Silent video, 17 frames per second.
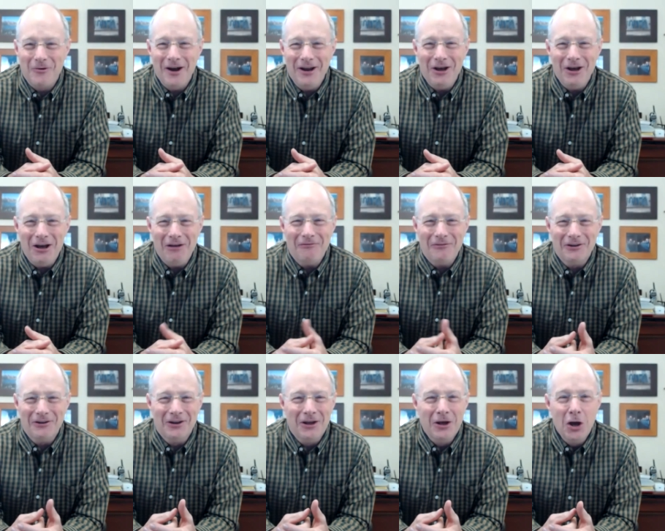quite
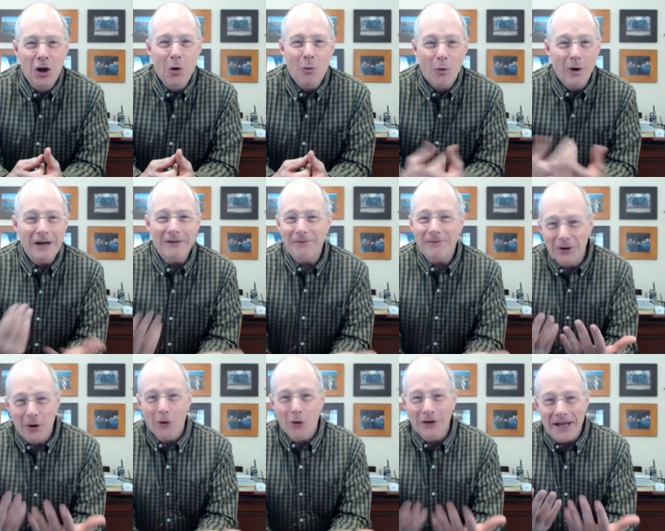often. What if
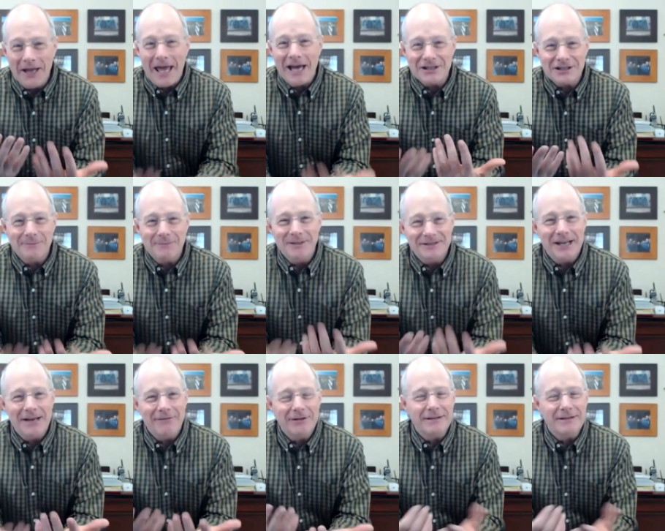he'd only asked me
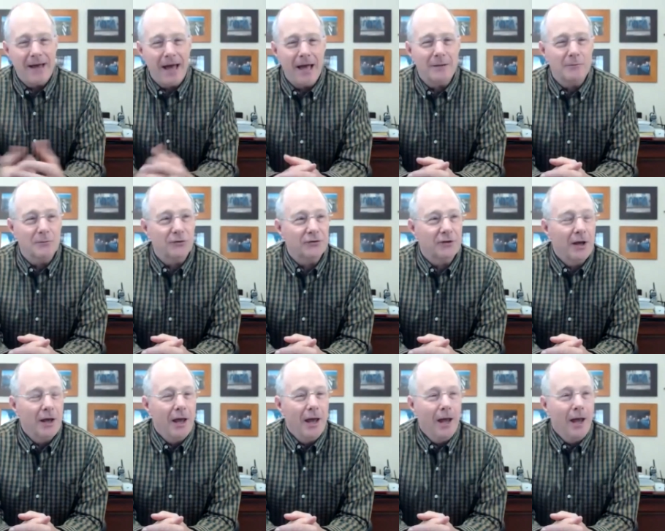seven times?
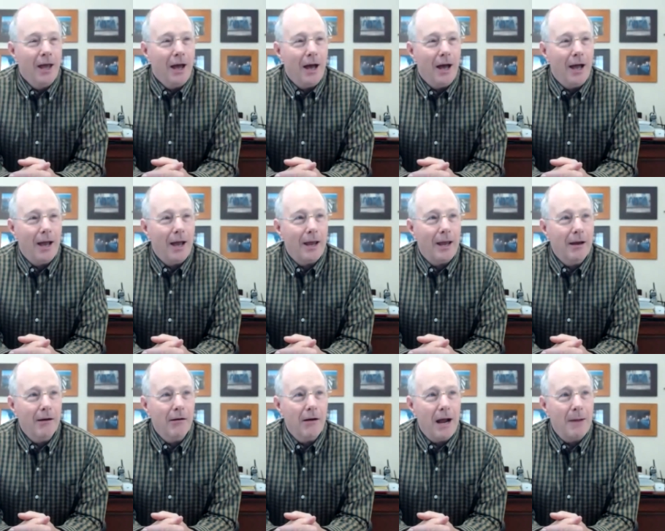
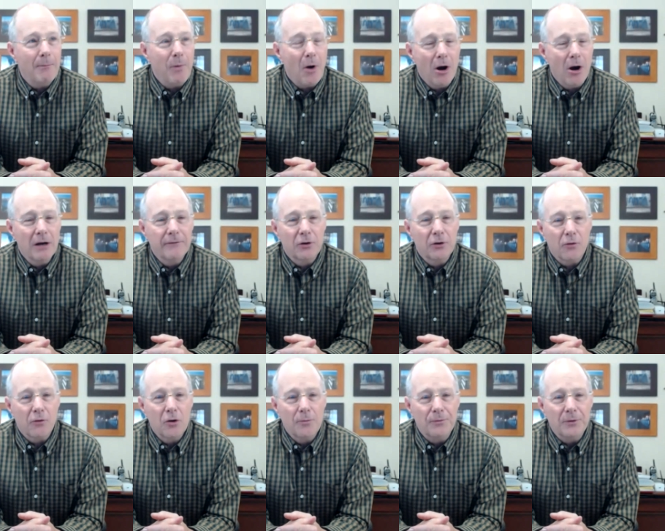here I'm part of a
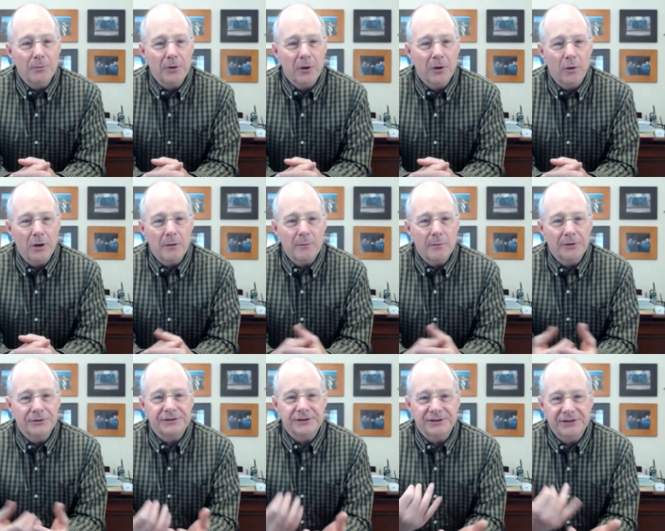group that built one of the
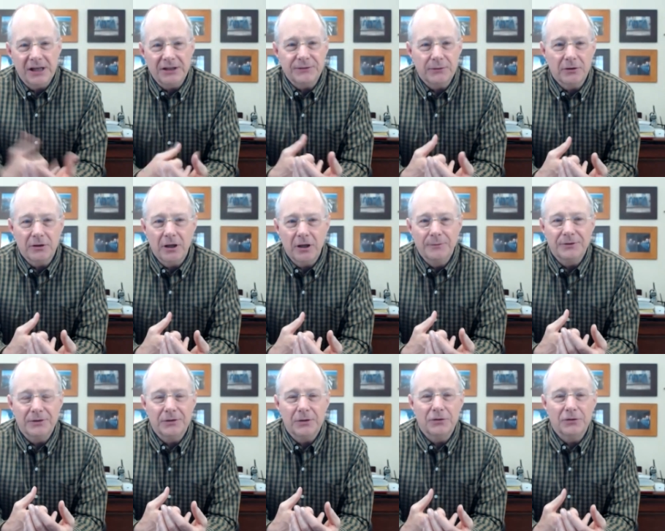most successful
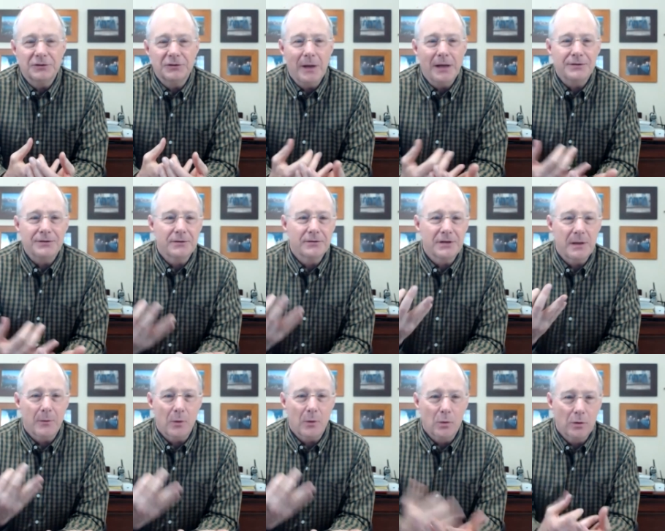clubs in Toastmasters.
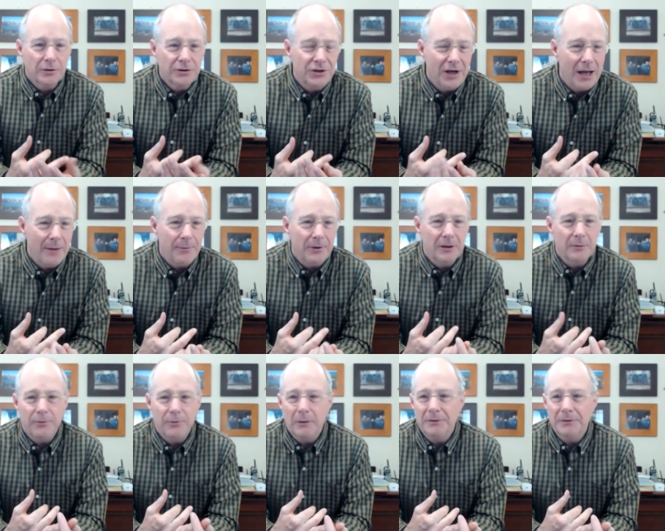I'm a world champion
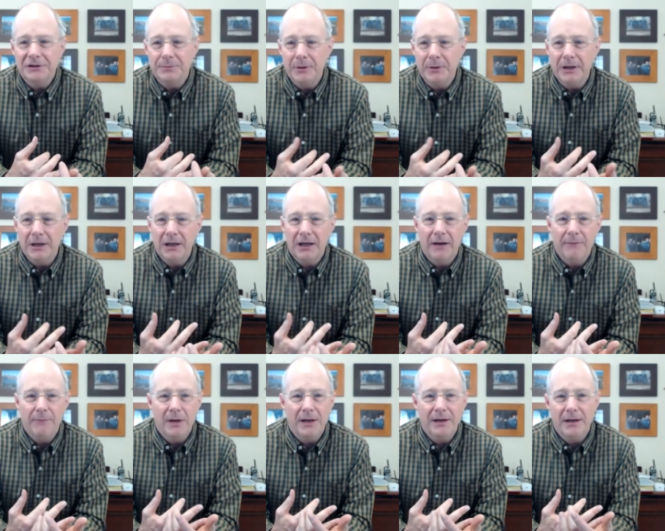of public speaking.
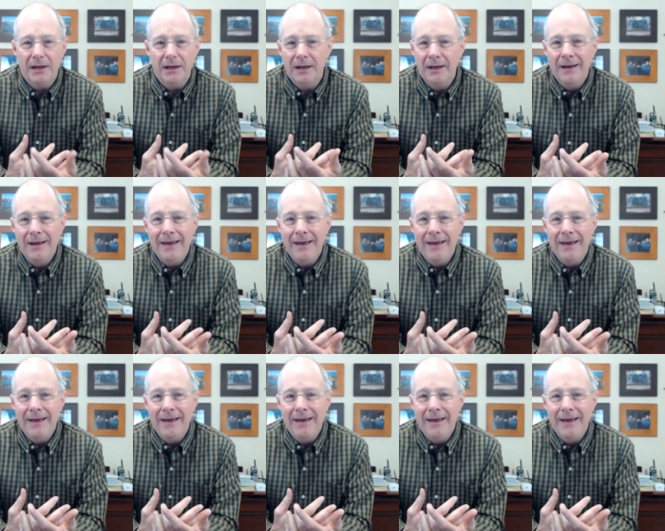I've been to